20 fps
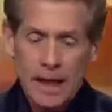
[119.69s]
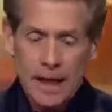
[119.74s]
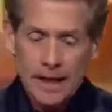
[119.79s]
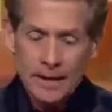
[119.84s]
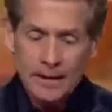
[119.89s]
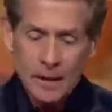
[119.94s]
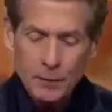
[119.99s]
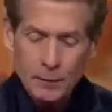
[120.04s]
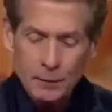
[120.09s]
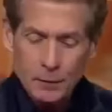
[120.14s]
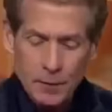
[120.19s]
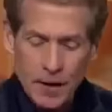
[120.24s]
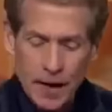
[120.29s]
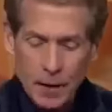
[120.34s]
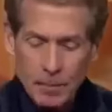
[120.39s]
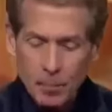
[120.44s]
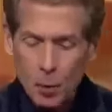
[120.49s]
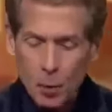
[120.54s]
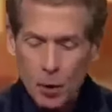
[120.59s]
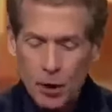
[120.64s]
And then from
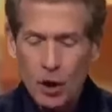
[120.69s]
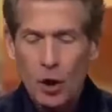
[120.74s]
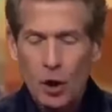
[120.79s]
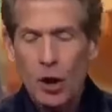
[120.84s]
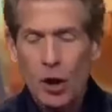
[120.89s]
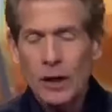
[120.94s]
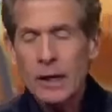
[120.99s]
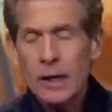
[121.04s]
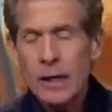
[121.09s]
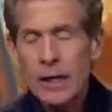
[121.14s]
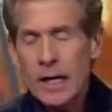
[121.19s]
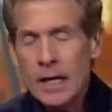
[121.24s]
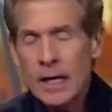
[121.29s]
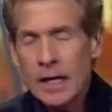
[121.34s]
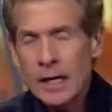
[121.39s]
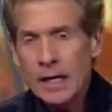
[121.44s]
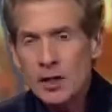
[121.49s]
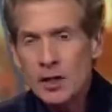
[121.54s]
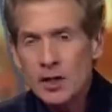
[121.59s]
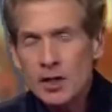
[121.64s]
that point on,
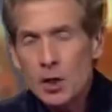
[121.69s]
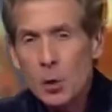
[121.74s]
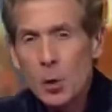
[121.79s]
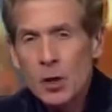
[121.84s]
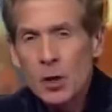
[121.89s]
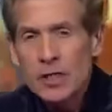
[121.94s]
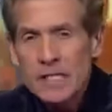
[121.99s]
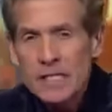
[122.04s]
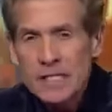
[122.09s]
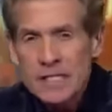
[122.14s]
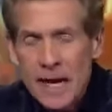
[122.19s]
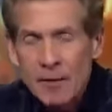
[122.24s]
he scored